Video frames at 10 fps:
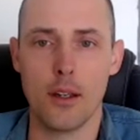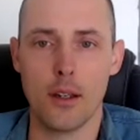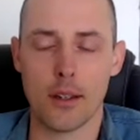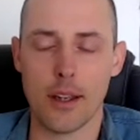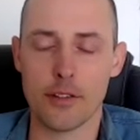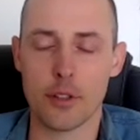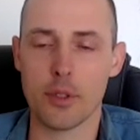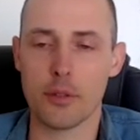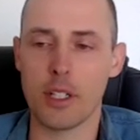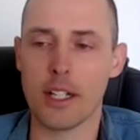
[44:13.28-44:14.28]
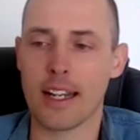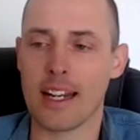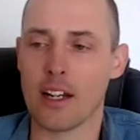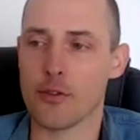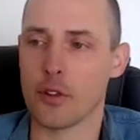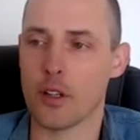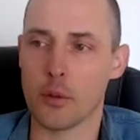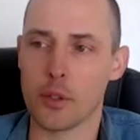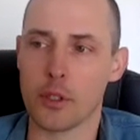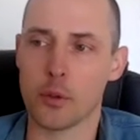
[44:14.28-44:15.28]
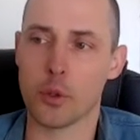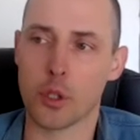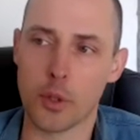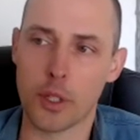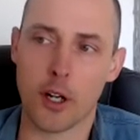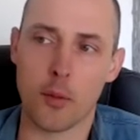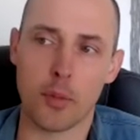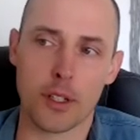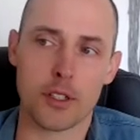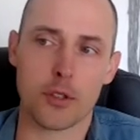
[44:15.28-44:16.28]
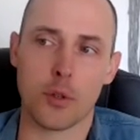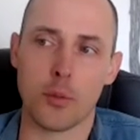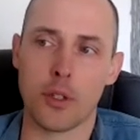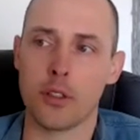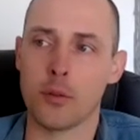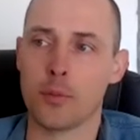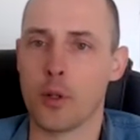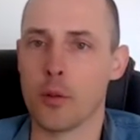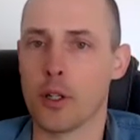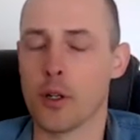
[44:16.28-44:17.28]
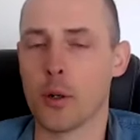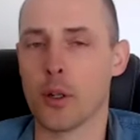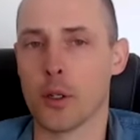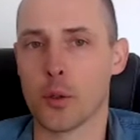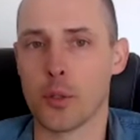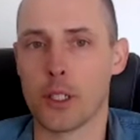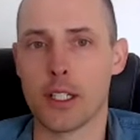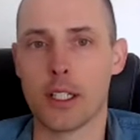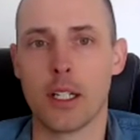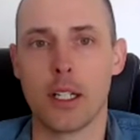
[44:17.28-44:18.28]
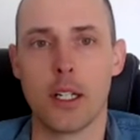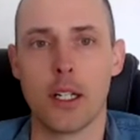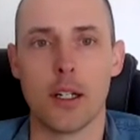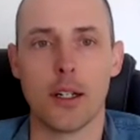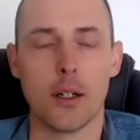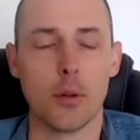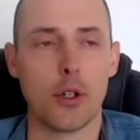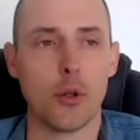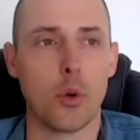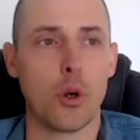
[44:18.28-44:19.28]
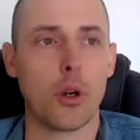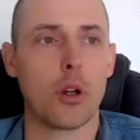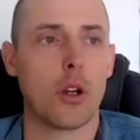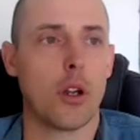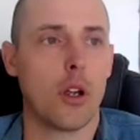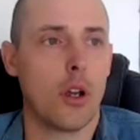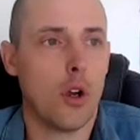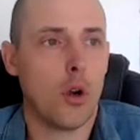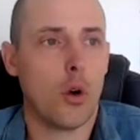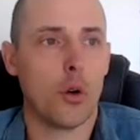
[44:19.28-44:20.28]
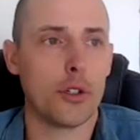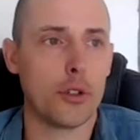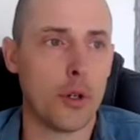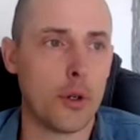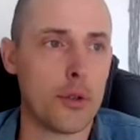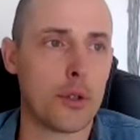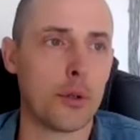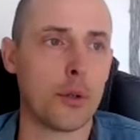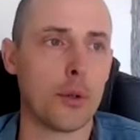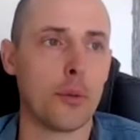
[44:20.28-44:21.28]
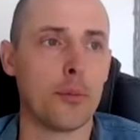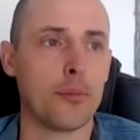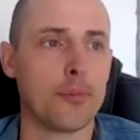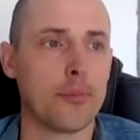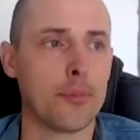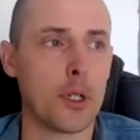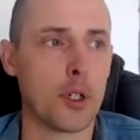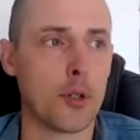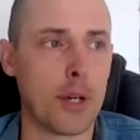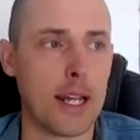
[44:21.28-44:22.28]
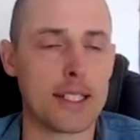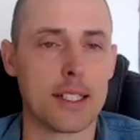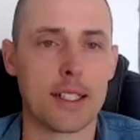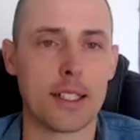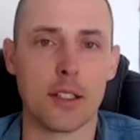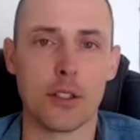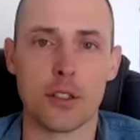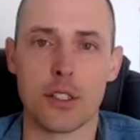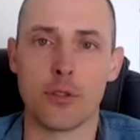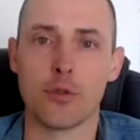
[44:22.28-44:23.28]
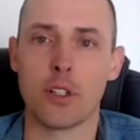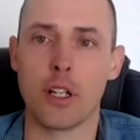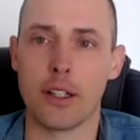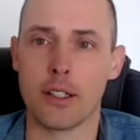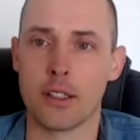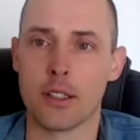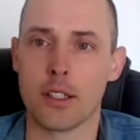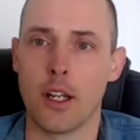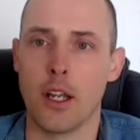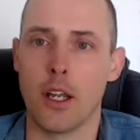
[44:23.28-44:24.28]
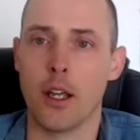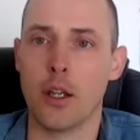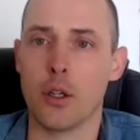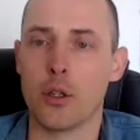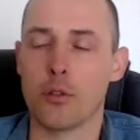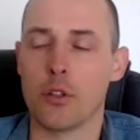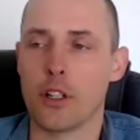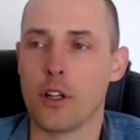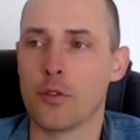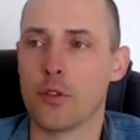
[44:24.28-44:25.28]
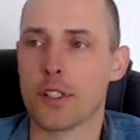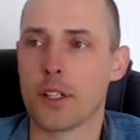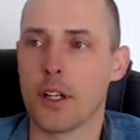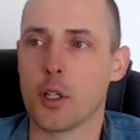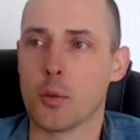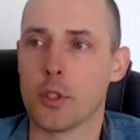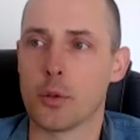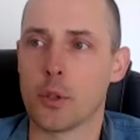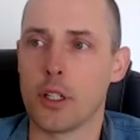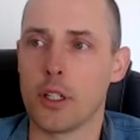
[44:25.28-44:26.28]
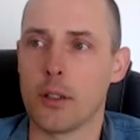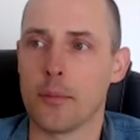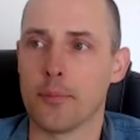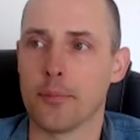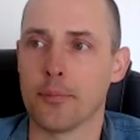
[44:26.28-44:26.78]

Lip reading: You have to be really careful when you work with complex trauma, and you probably know that already. When you work on your own through the complexity, those different layers, you very often cycle between